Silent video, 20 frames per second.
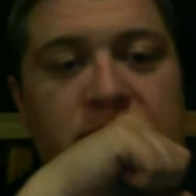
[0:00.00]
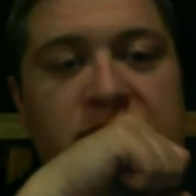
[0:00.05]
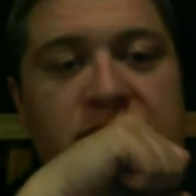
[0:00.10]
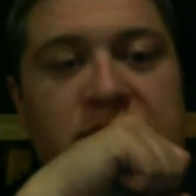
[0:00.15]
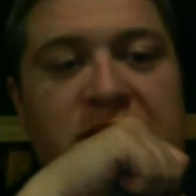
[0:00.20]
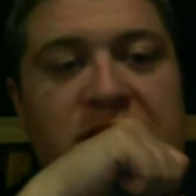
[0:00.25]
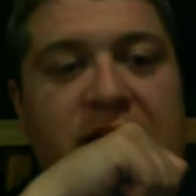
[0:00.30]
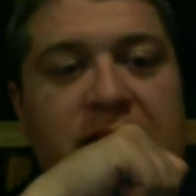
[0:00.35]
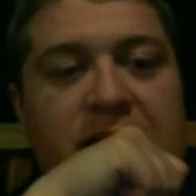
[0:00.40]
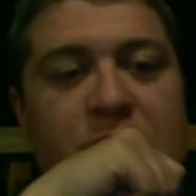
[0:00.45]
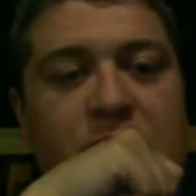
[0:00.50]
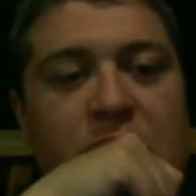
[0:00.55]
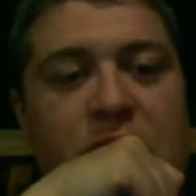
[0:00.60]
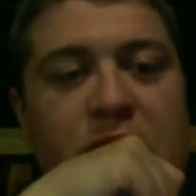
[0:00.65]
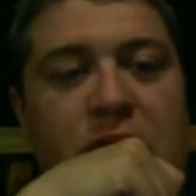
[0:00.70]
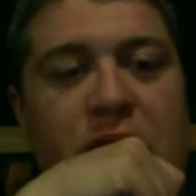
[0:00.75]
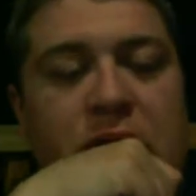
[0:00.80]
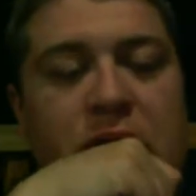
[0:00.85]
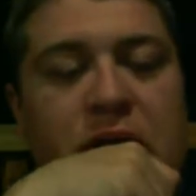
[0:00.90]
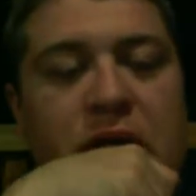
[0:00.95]

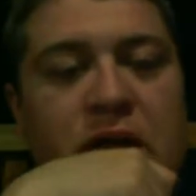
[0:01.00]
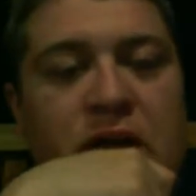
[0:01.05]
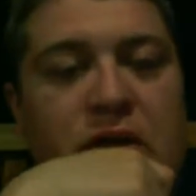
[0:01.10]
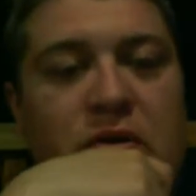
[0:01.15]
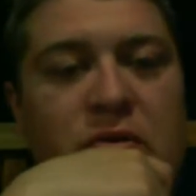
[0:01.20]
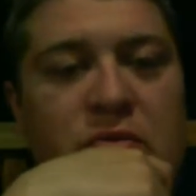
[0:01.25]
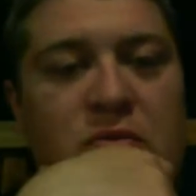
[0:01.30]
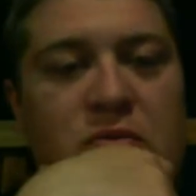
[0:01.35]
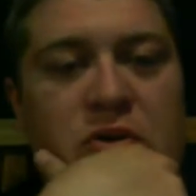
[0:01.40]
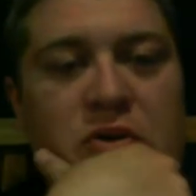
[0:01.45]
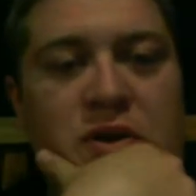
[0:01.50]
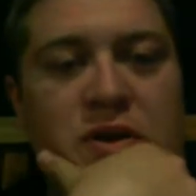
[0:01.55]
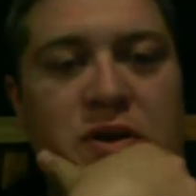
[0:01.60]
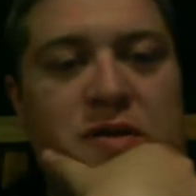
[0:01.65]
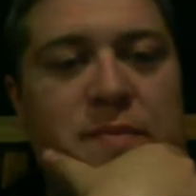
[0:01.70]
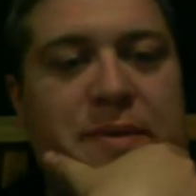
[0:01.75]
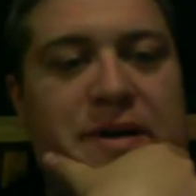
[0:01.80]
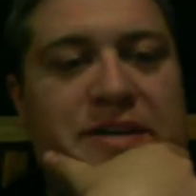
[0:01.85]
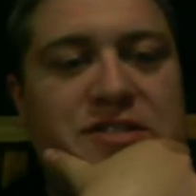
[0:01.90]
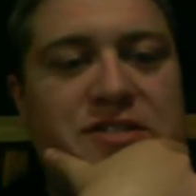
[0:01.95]
Tamara, you need
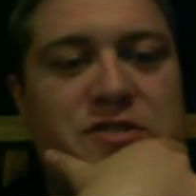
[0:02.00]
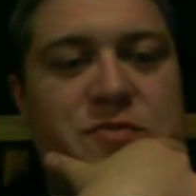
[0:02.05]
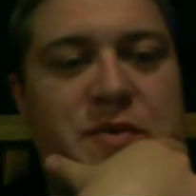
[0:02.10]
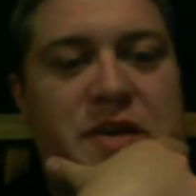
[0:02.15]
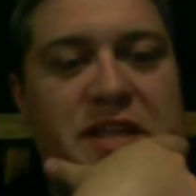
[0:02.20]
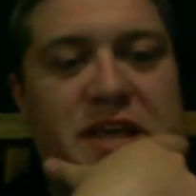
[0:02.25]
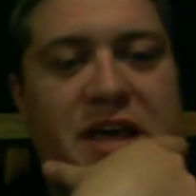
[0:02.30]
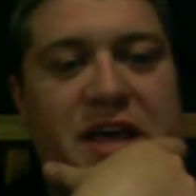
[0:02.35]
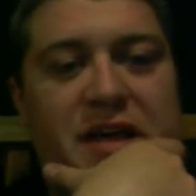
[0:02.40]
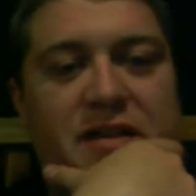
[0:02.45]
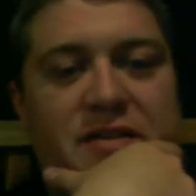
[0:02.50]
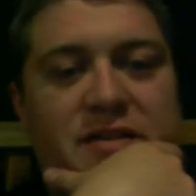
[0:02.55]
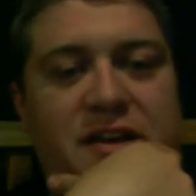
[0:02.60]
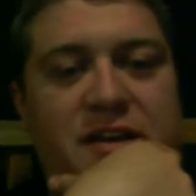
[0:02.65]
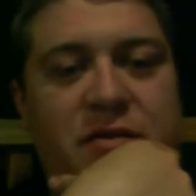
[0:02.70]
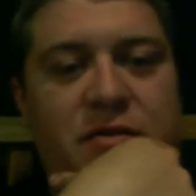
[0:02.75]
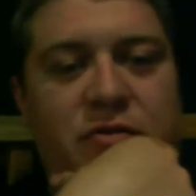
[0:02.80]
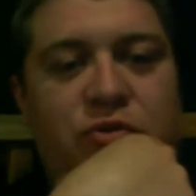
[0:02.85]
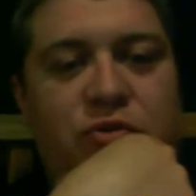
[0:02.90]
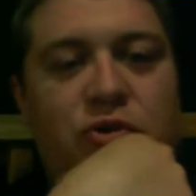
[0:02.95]
to message me that
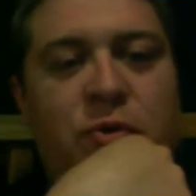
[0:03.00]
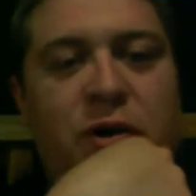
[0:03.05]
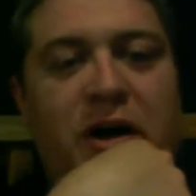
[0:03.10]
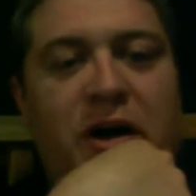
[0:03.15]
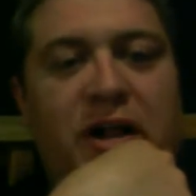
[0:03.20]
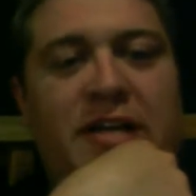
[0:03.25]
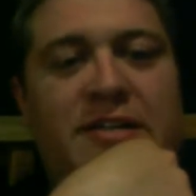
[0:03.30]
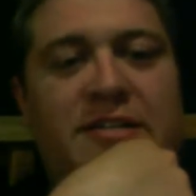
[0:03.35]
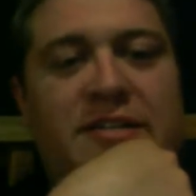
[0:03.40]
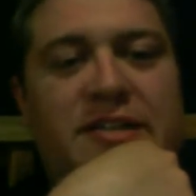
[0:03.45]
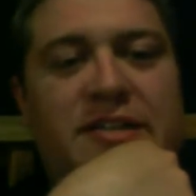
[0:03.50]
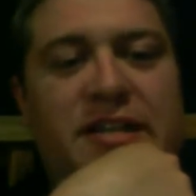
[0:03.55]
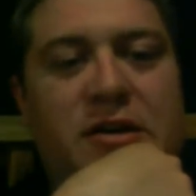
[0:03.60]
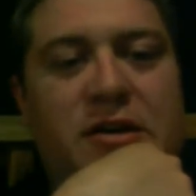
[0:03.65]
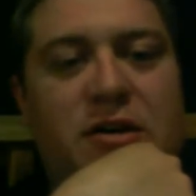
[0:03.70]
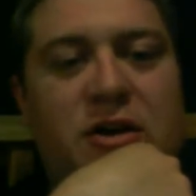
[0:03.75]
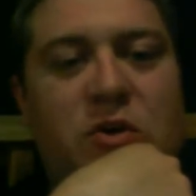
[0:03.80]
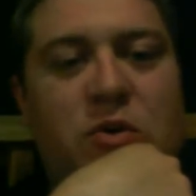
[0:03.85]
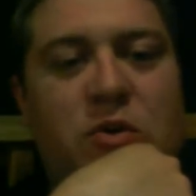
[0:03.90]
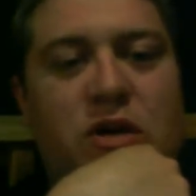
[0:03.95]
Groupon has a
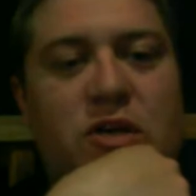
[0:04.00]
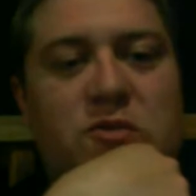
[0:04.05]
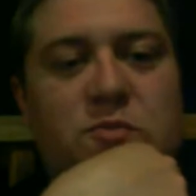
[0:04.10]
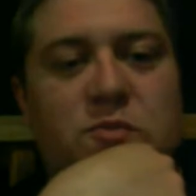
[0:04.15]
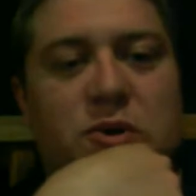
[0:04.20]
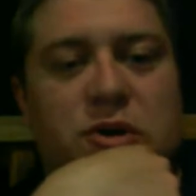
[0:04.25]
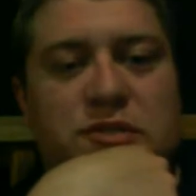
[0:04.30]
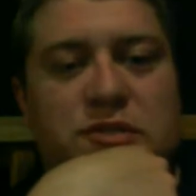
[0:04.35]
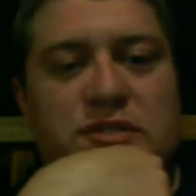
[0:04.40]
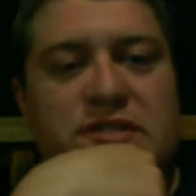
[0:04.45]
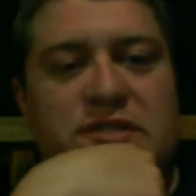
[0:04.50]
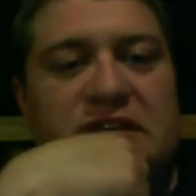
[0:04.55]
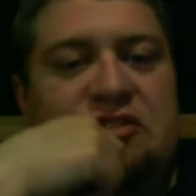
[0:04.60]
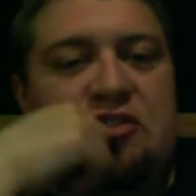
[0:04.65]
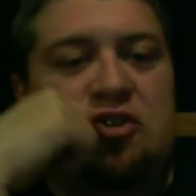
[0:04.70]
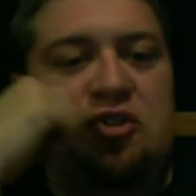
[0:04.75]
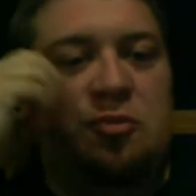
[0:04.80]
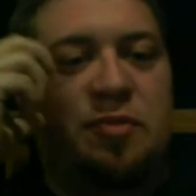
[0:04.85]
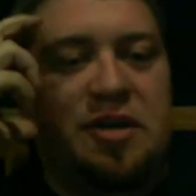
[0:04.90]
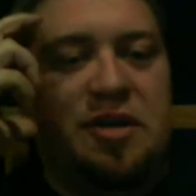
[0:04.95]
deal on Quest bars. It's like
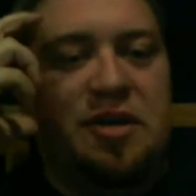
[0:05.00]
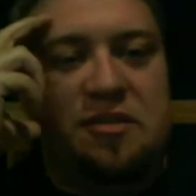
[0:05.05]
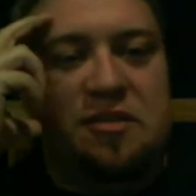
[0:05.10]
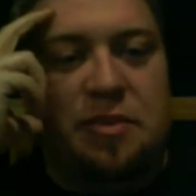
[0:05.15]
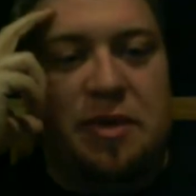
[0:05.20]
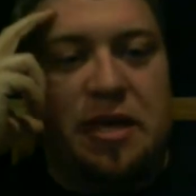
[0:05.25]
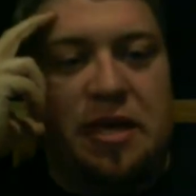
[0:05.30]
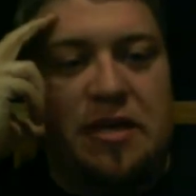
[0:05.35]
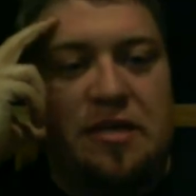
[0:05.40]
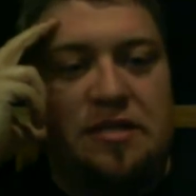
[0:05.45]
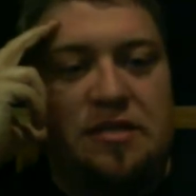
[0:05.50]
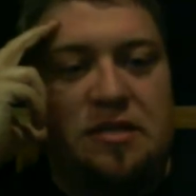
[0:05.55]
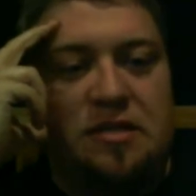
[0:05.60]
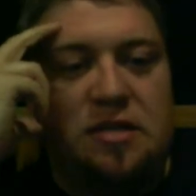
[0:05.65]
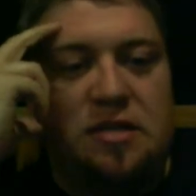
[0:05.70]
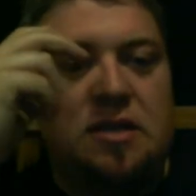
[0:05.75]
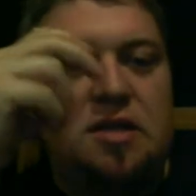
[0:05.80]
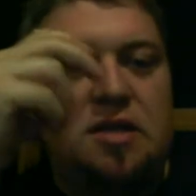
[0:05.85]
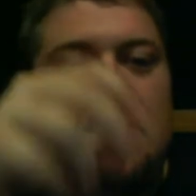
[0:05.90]
$2 a piece.